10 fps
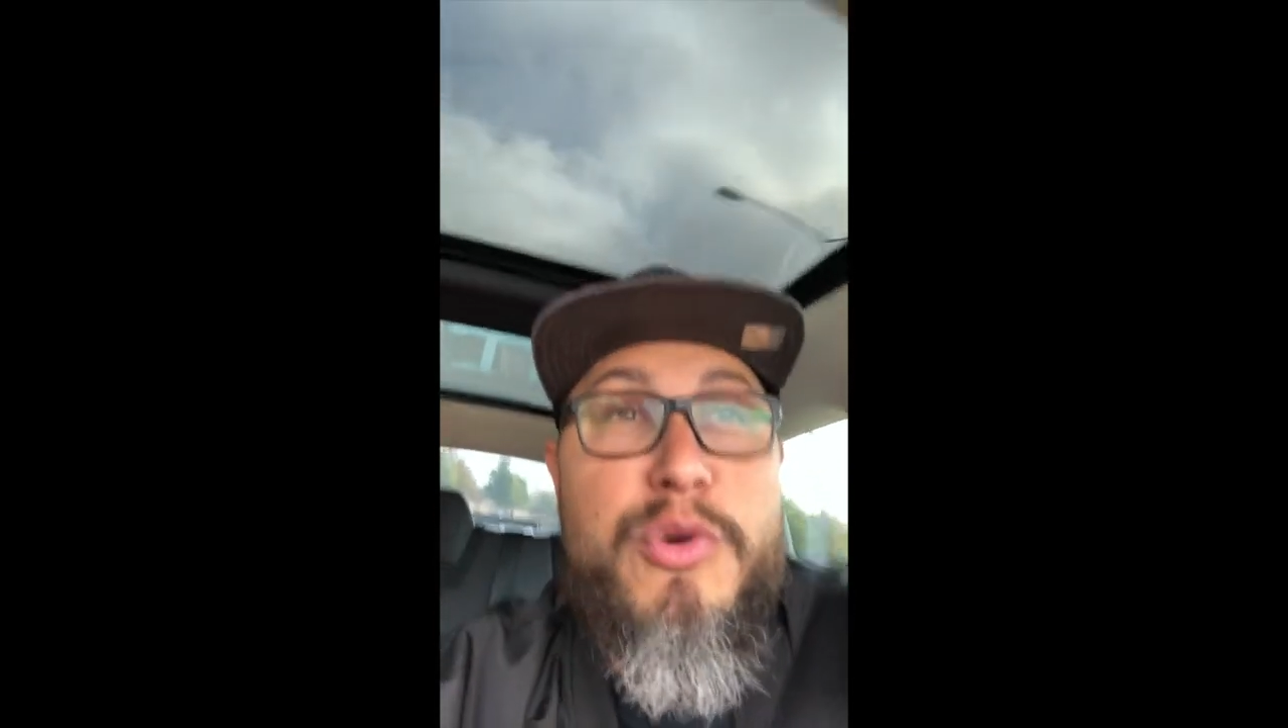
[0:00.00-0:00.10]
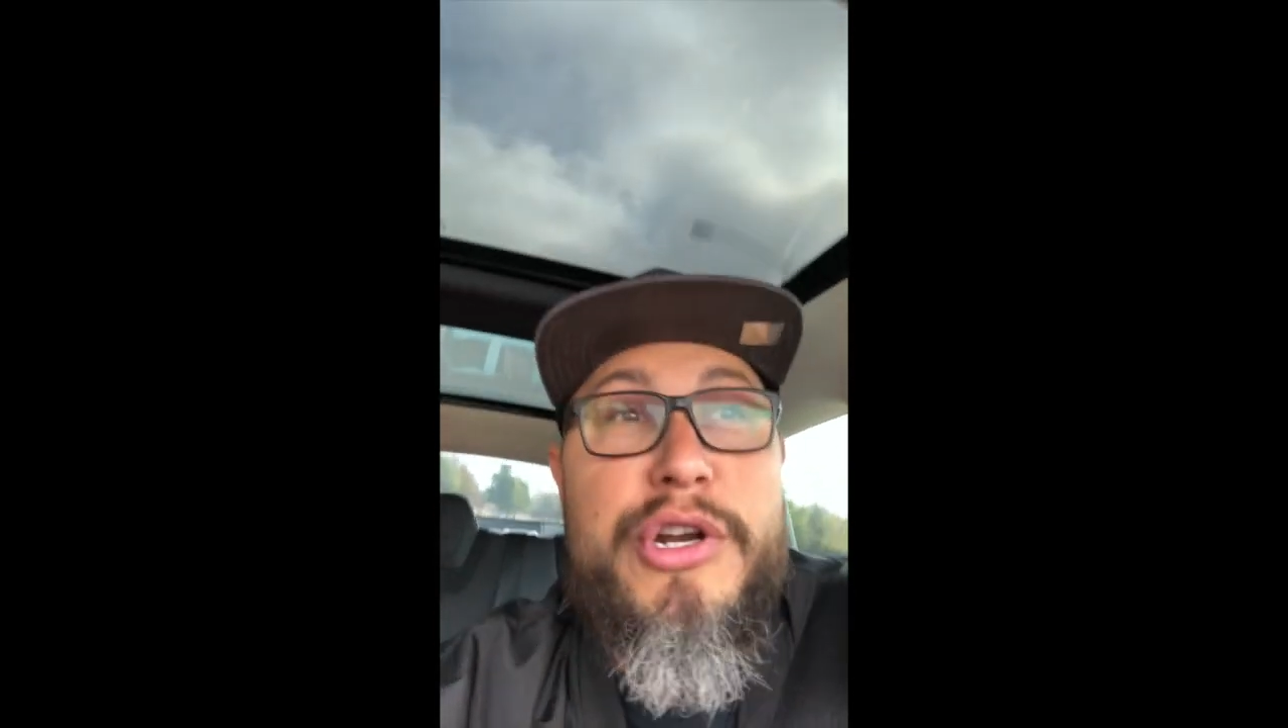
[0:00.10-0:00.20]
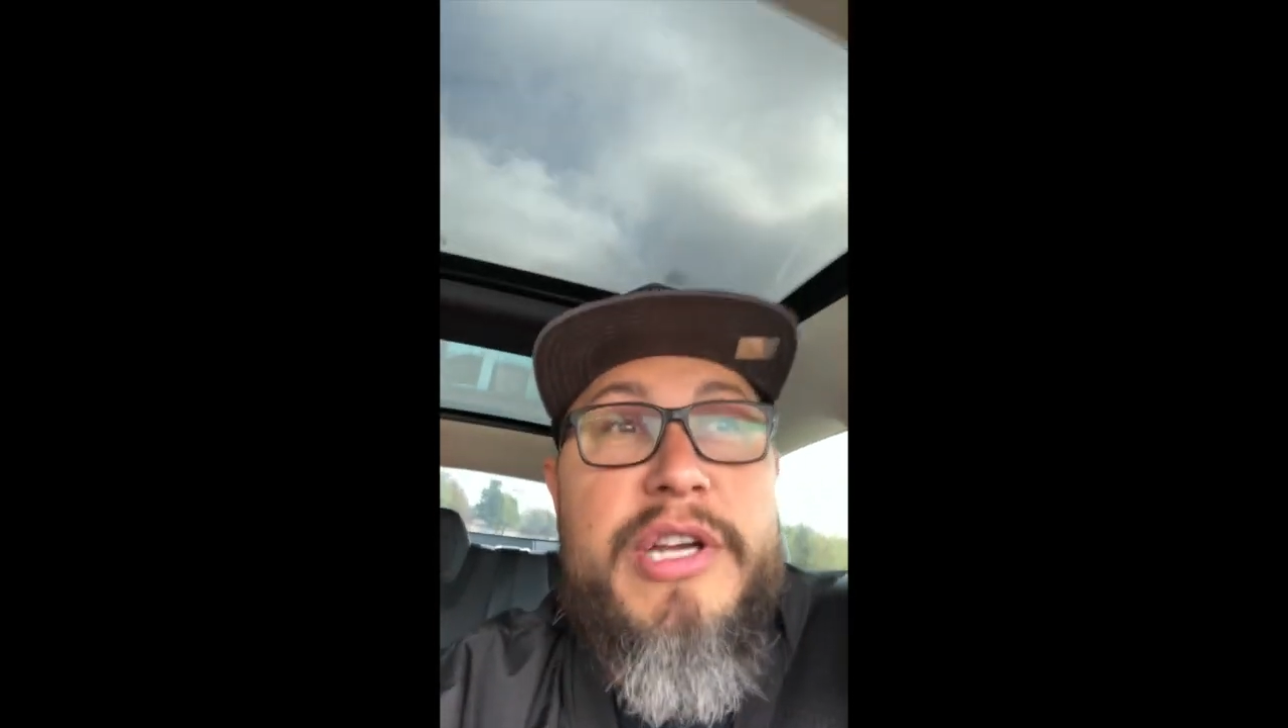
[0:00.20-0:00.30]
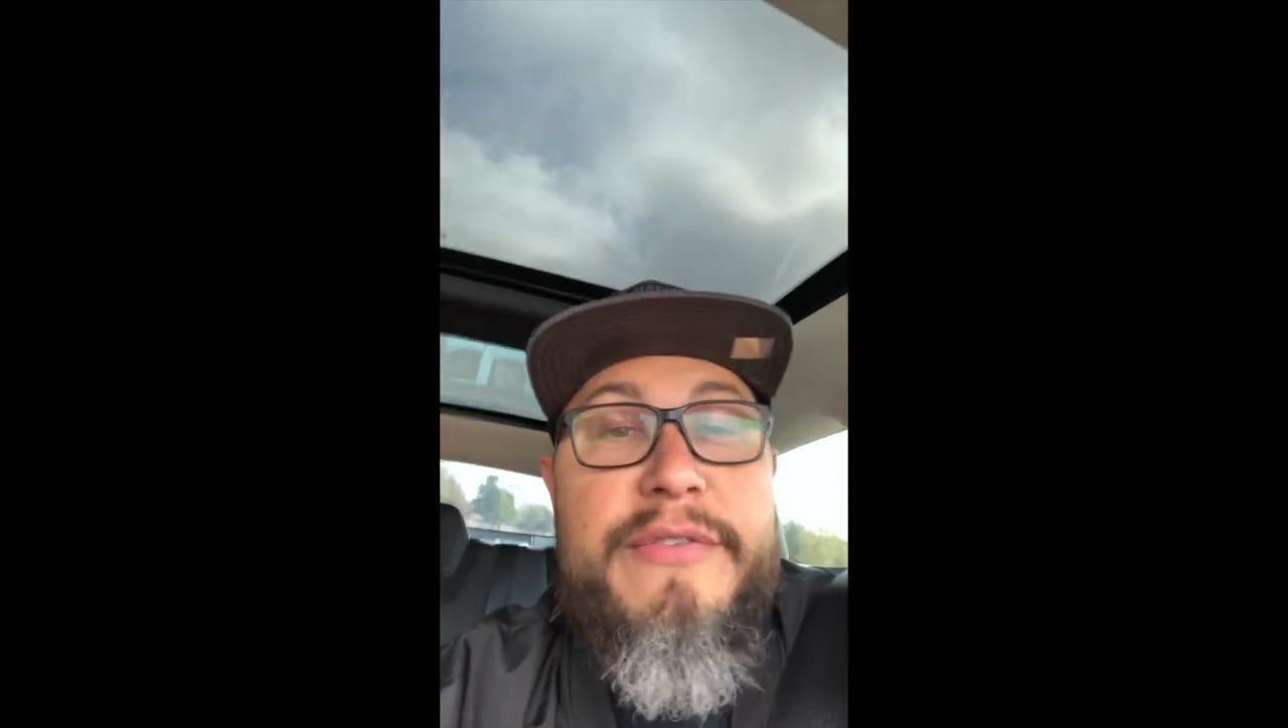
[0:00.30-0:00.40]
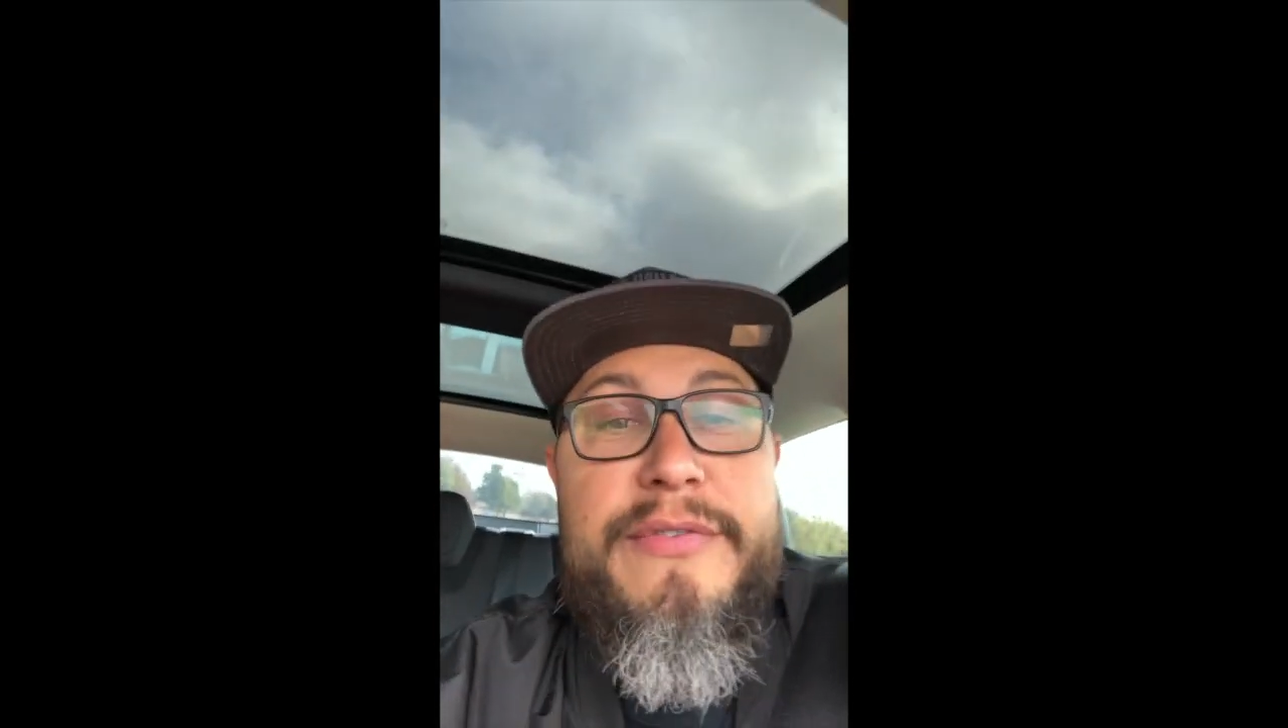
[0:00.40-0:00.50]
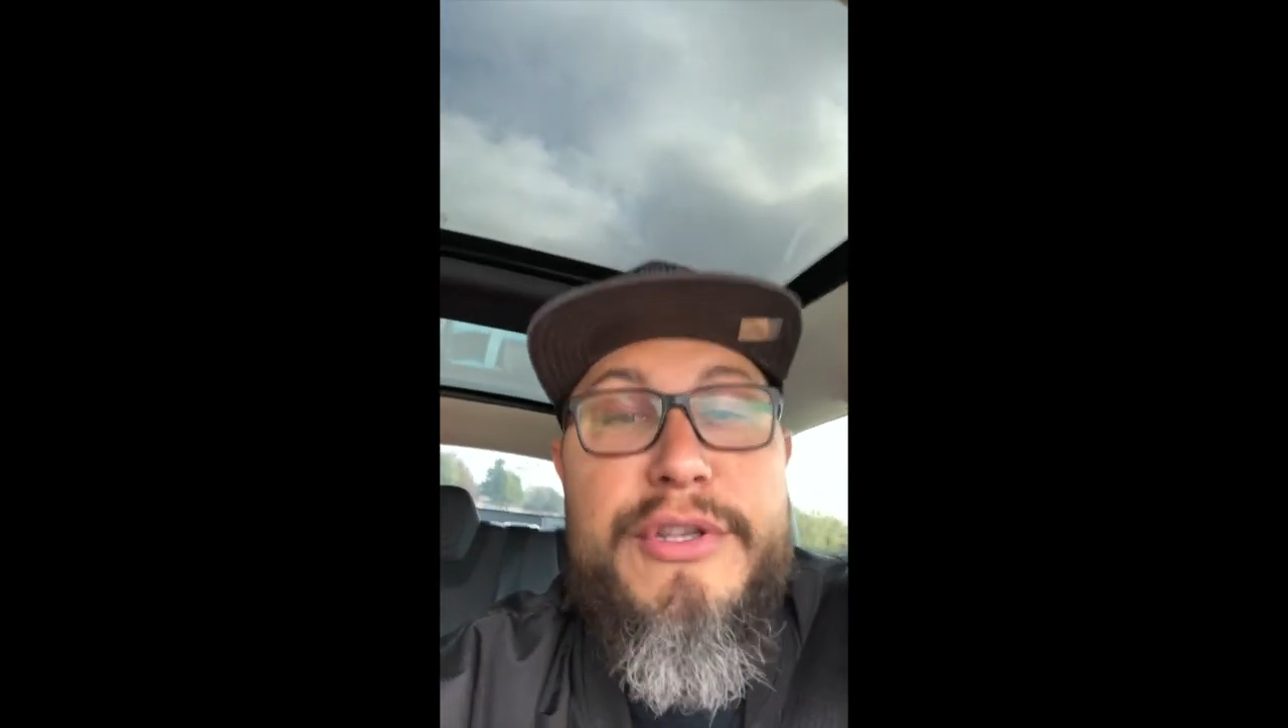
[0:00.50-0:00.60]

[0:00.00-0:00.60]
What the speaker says: wondering if,